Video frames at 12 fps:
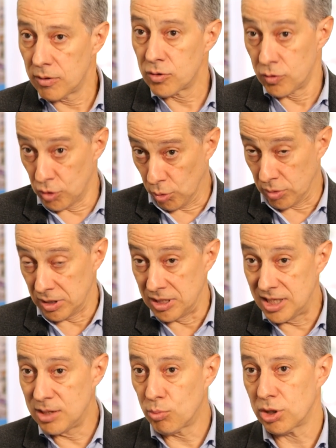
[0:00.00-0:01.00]
so in
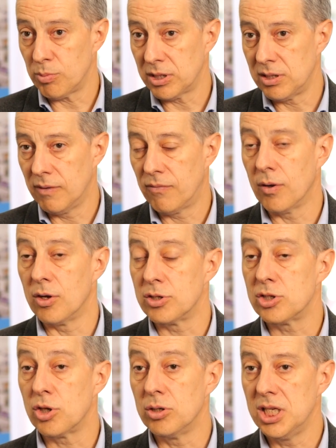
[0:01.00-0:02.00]
this prospective uh,
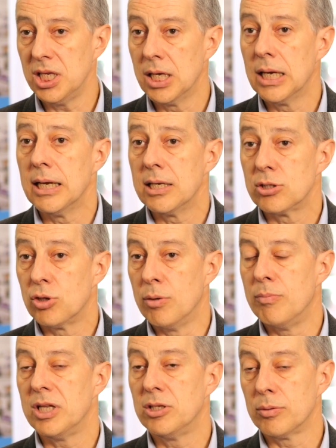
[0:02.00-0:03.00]
study, the
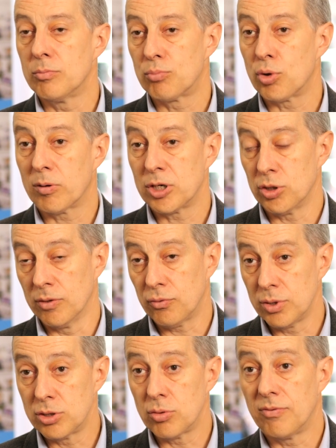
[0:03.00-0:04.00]
median
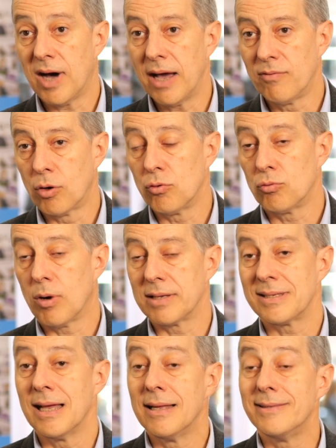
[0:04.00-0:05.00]
progression-free survival
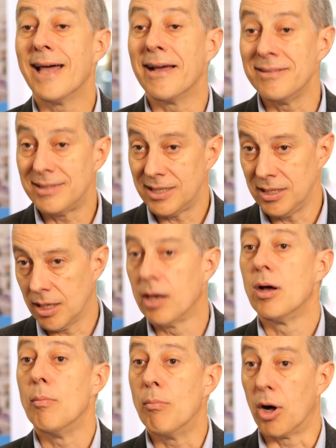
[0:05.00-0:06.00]
was nineteen
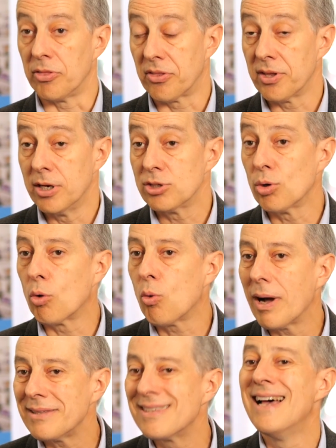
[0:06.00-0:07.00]
months, so
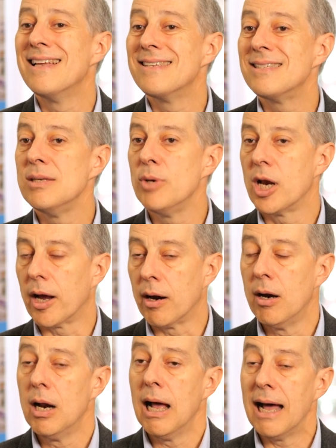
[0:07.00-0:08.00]
quite similar.
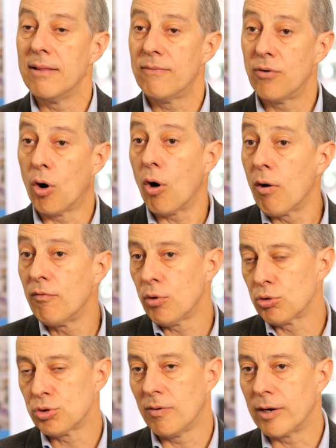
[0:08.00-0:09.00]
And for
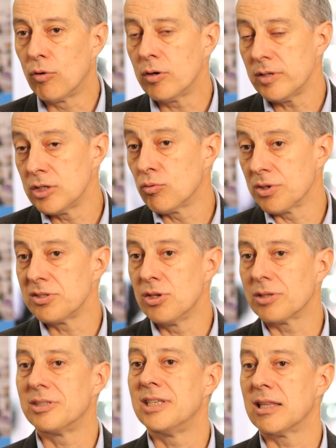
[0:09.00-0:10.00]
overall survival, it was
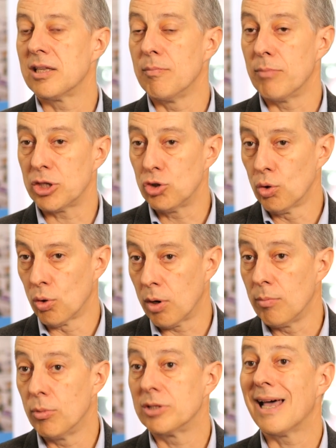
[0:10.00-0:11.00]
not yet mature,
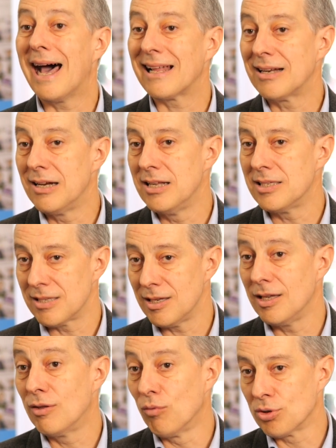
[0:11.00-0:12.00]
but at least
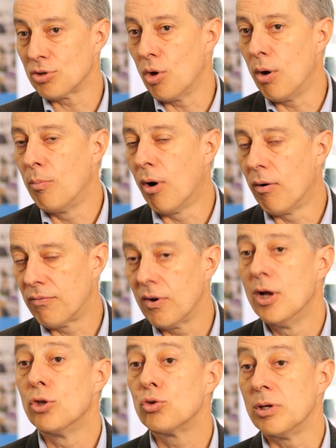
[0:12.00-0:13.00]
it was above
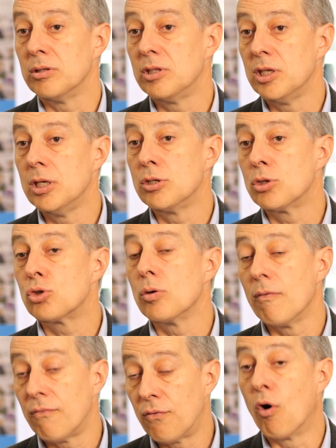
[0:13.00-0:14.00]

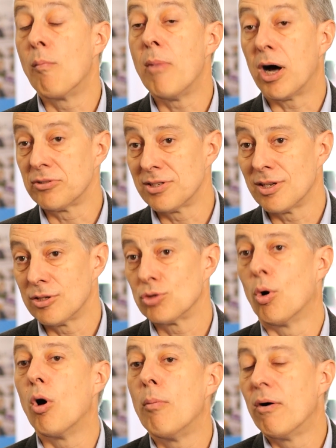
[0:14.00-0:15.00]
twenty-four months,
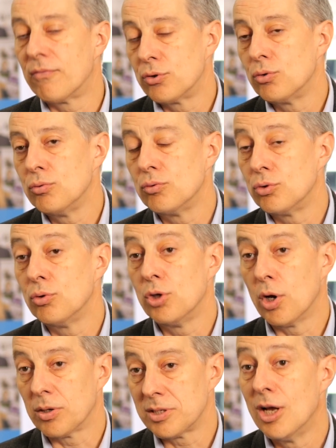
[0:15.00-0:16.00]
so above two, two
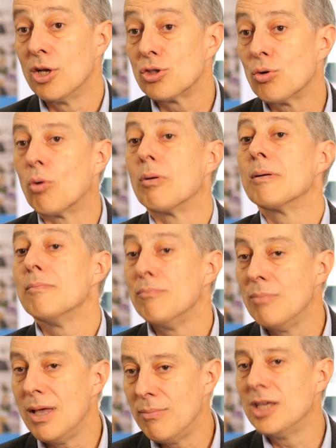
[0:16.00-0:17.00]
years, so
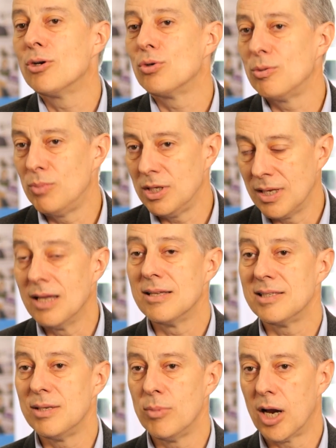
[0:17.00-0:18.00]
maybe could be
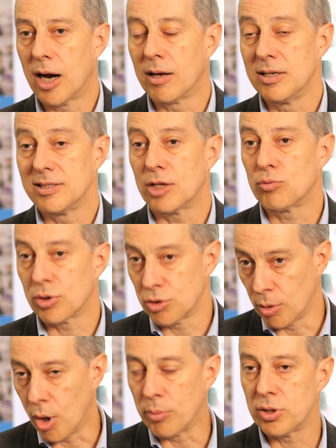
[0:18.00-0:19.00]
similar that was
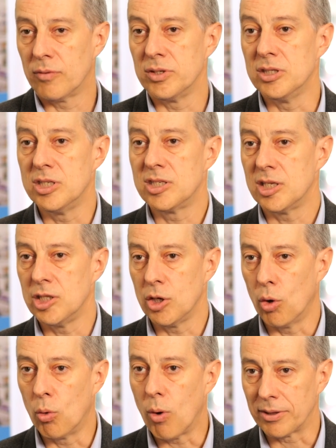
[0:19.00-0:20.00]
observed in DESTINY
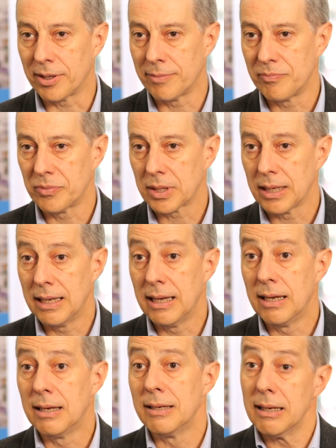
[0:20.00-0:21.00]
zero one.
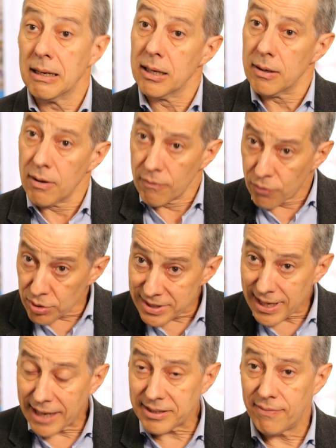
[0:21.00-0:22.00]
For
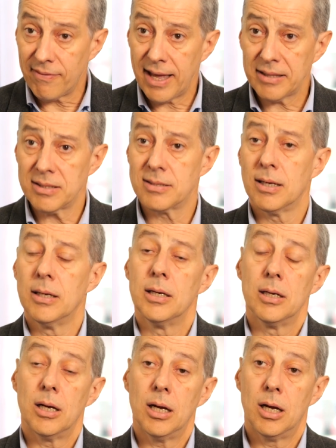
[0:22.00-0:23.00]
side effects,
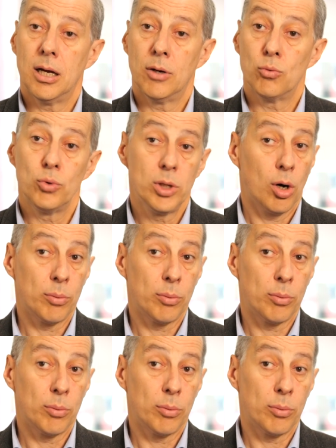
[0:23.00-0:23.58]
uh, we